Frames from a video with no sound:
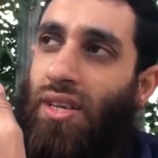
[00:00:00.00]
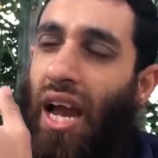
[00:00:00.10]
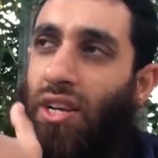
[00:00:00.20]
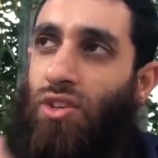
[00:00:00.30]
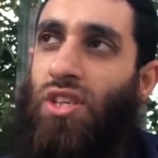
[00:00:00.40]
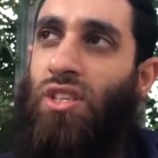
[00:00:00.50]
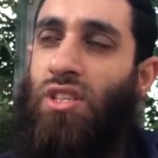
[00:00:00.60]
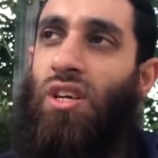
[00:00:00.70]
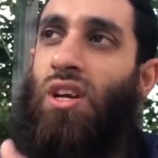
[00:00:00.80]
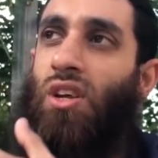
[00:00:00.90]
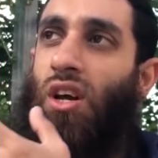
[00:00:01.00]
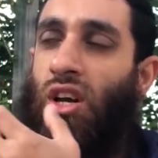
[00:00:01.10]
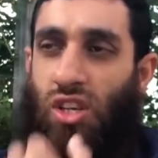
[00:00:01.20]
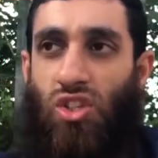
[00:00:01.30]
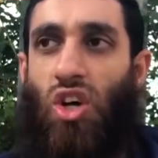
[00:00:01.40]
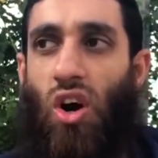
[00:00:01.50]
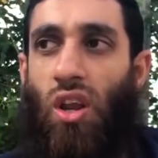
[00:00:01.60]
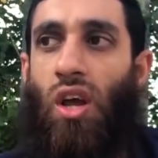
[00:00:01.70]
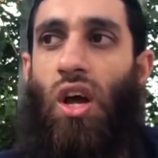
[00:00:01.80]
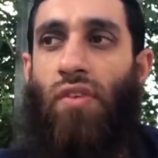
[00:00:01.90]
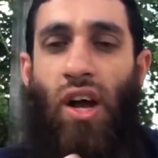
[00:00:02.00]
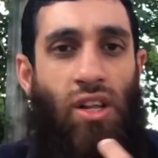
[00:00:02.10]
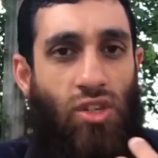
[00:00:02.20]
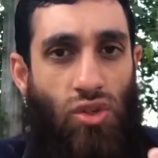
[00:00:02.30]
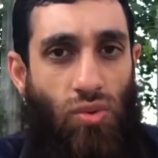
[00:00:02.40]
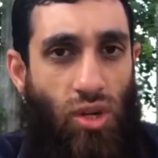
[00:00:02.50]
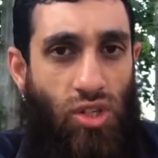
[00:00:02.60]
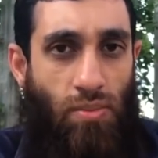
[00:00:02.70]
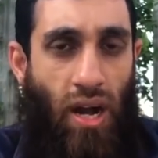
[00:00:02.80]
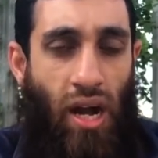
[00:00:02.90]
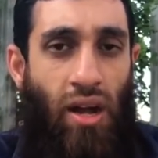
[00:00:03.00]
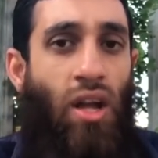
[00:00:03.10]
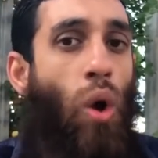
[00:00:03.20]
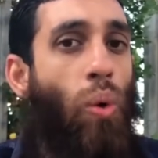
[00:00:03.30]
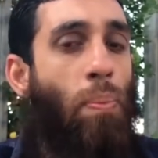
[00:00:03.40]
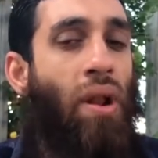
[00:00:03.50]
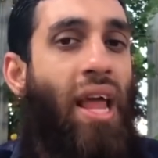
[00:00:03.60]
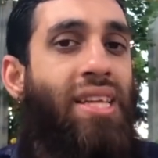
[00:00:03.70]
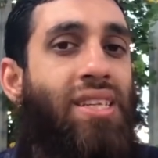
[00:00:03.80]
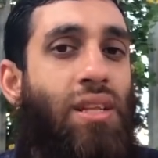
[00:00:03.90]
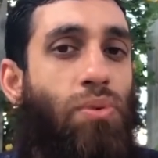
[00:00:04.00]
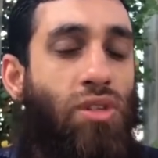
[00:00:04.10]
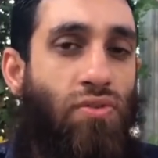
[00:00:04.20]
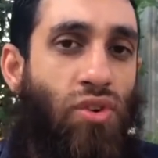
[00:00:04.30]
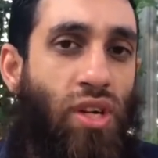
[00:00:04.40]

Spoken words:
characteristics, certain khisal of Ahli Sunnah wal Jama'ah were placed in the books of